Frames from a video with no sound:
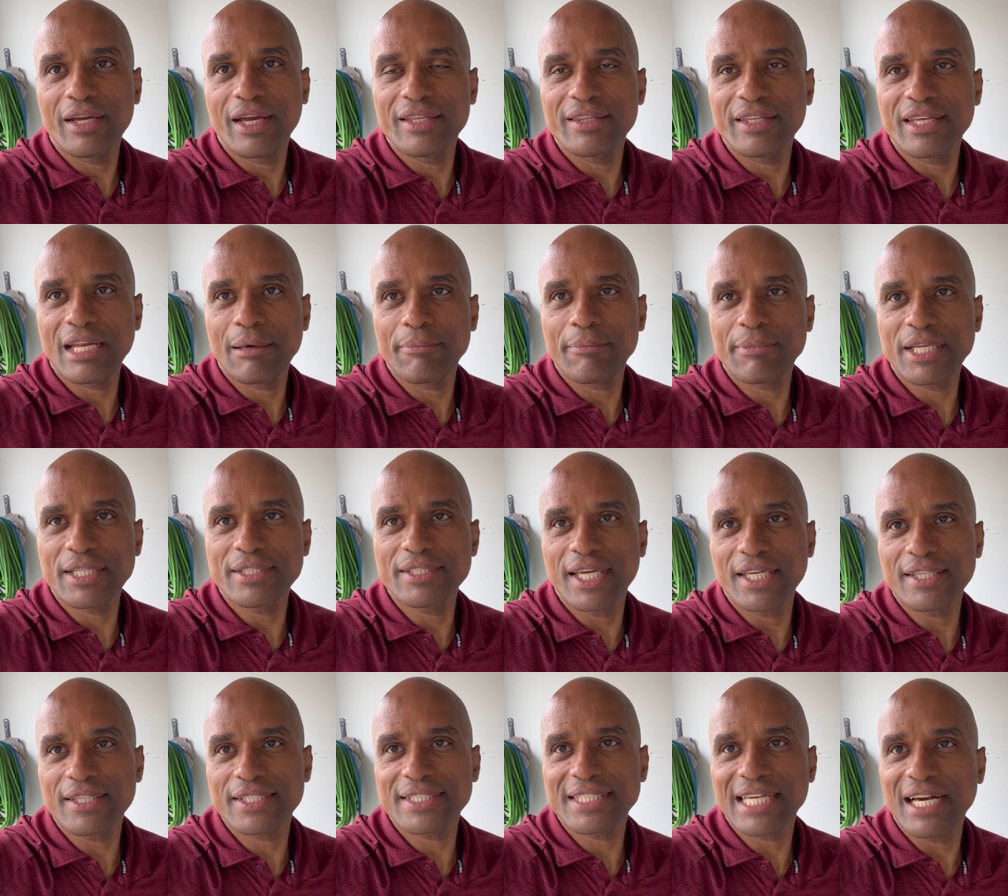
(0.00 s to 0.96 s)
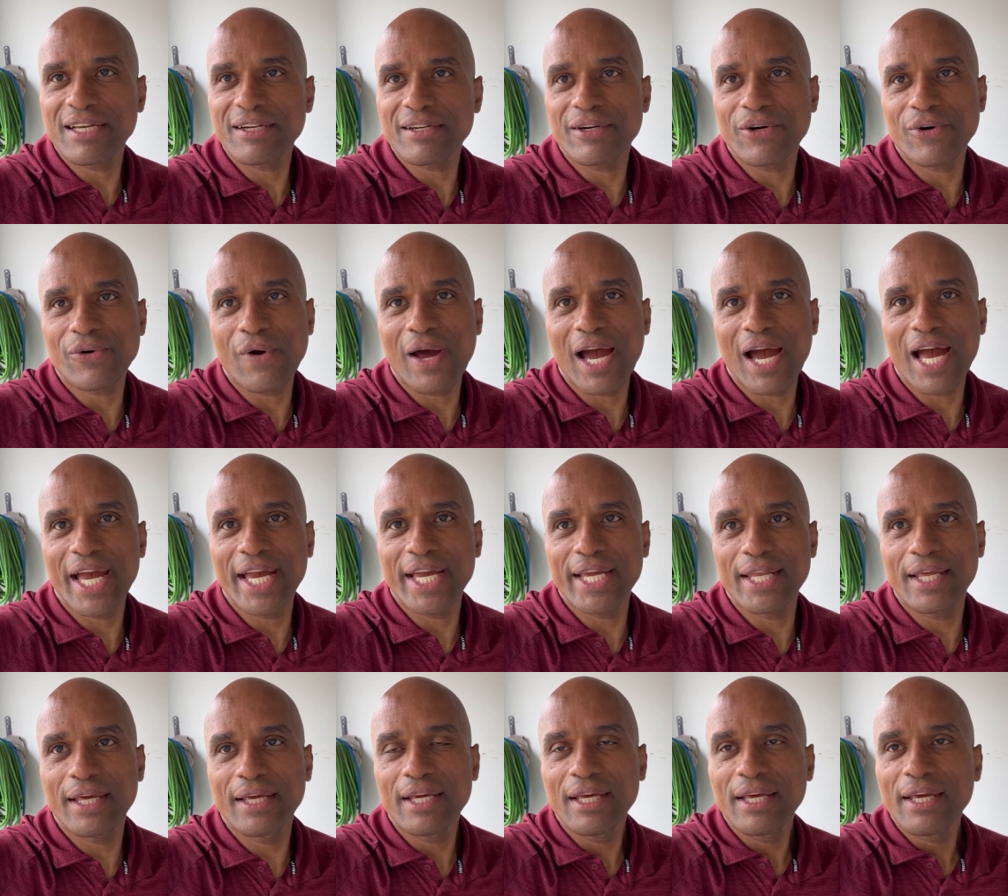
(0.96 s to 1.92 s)
and then I'm gonna take this out on a
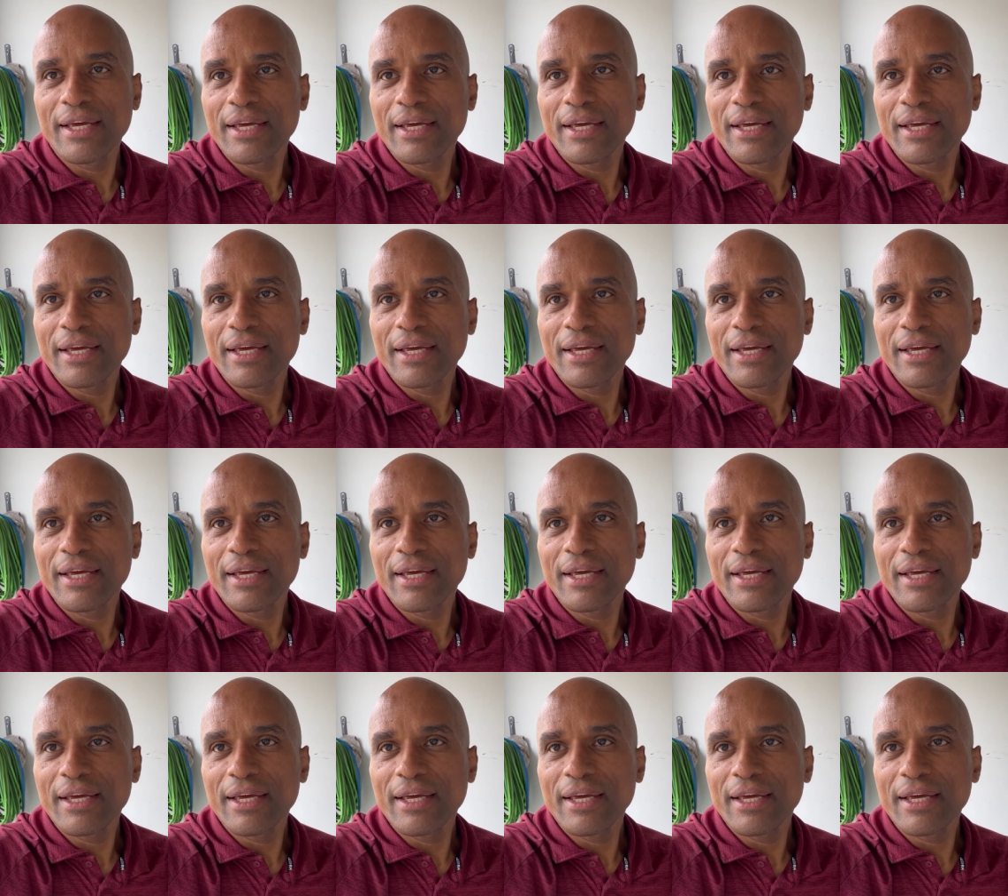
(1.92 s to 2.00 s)
ride